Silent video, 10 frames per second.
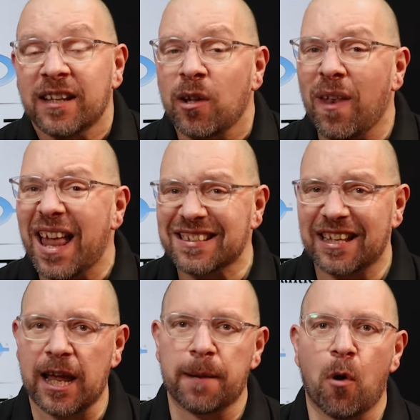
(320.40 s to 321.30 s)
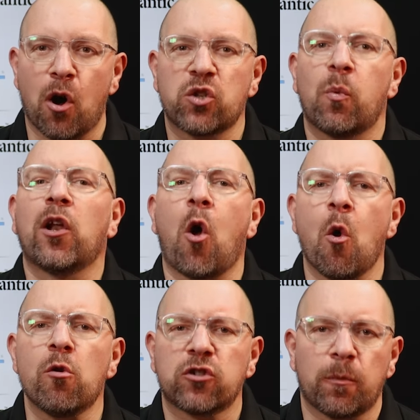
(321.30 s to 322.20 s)
Now lastly, in March we'll
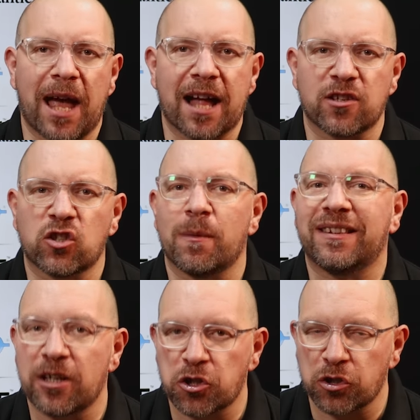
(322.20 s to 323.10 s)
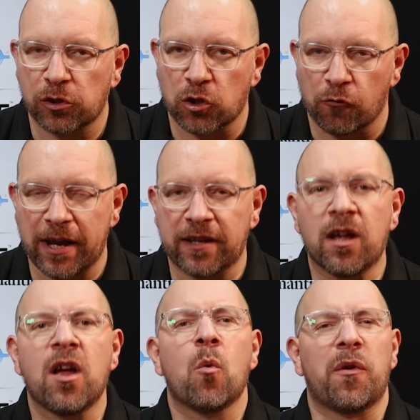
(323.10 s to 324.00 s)
also be adding some additional
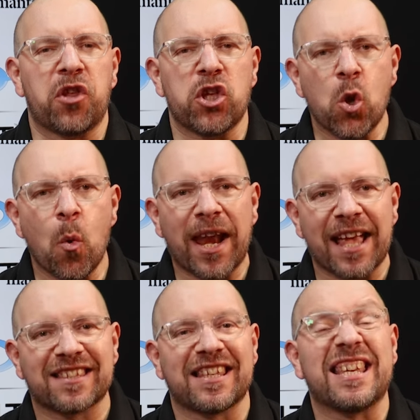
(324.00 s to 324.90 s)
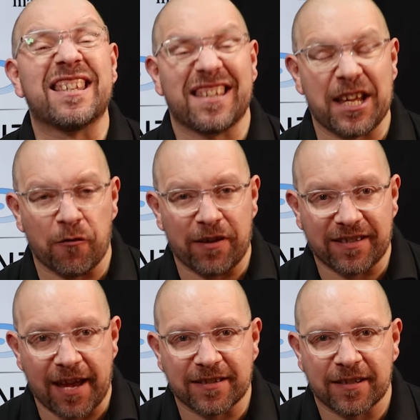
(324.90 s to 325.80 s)
terrain with the U N S C scenery
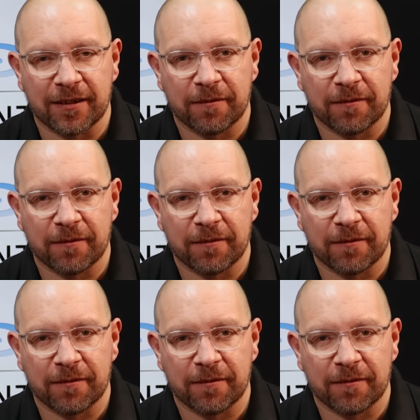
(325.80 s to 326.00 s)
set.